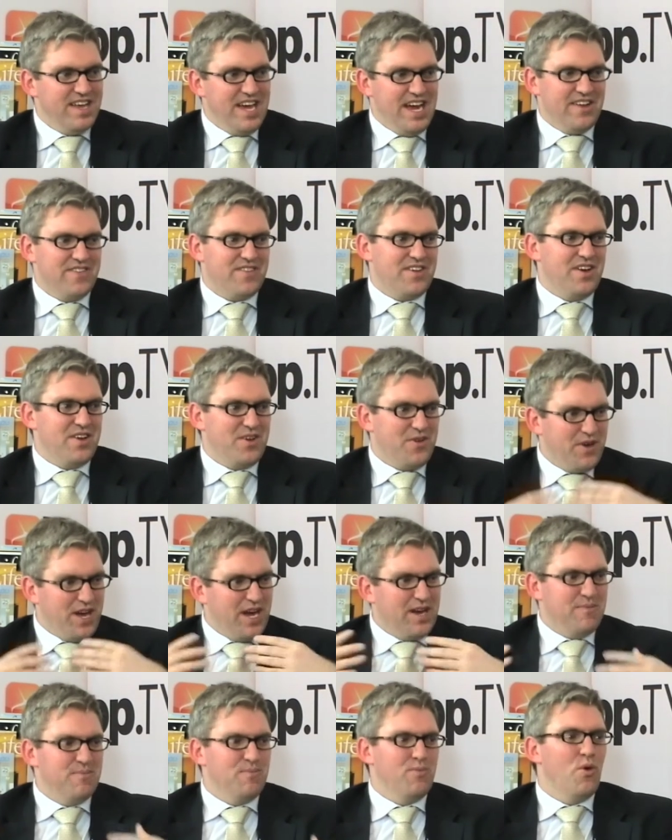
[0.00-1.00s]
And it's going to
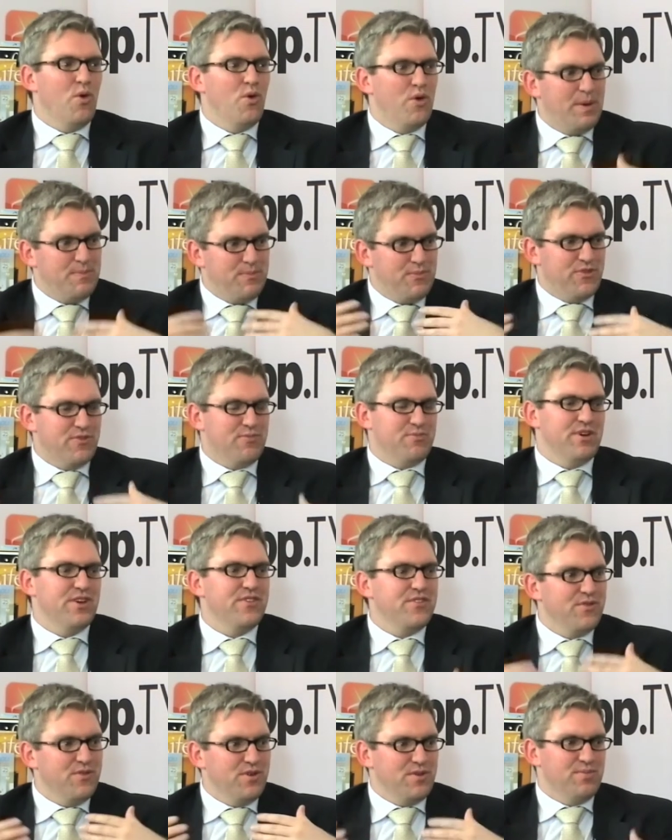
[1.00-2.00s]
create more upwards
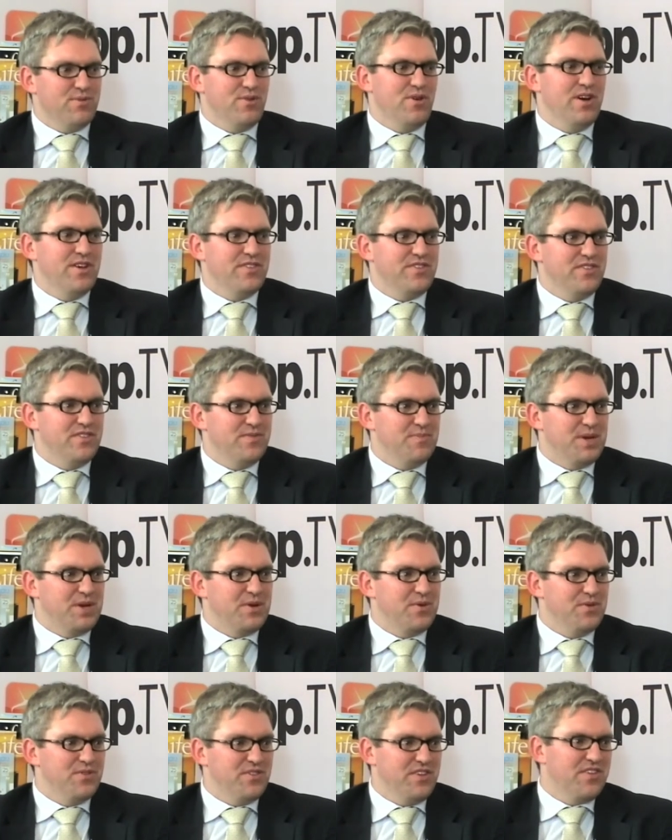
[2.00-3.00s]
pressure on prices
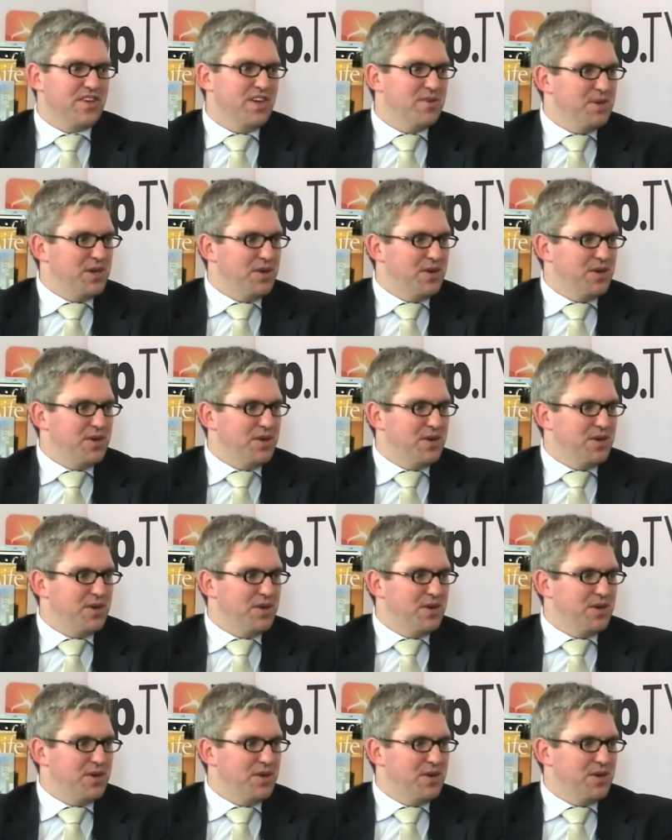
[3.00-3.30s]
because there's going to